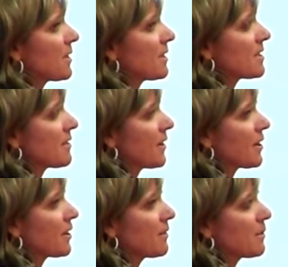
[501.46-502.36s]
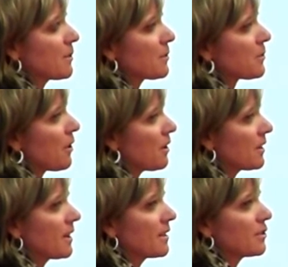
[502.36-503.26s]
with the severity of the
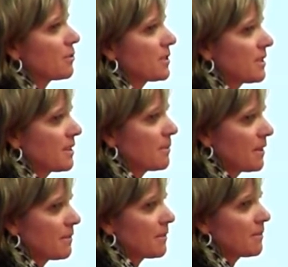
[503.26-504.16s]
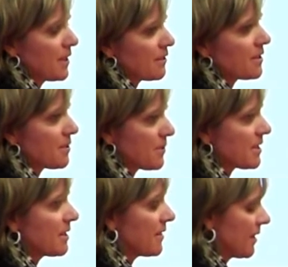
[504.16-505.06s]
withdrawal and the dose that the mother is
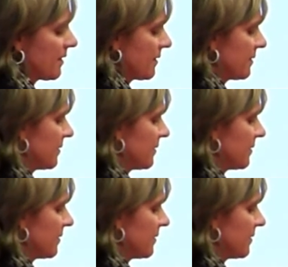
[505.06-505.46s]
receiving.